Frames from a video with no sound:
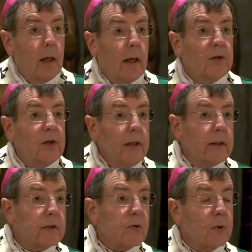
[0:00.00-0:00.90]
I think
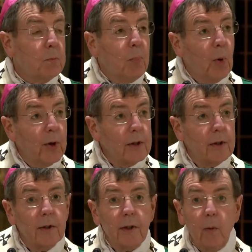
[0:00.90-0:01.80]
it's
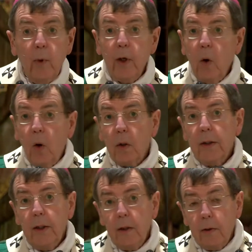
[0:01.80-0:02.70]
important that we all
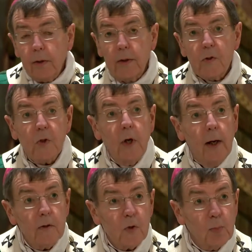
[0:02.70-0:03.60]
hear this
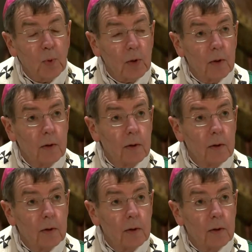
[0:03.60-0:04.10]
gospel,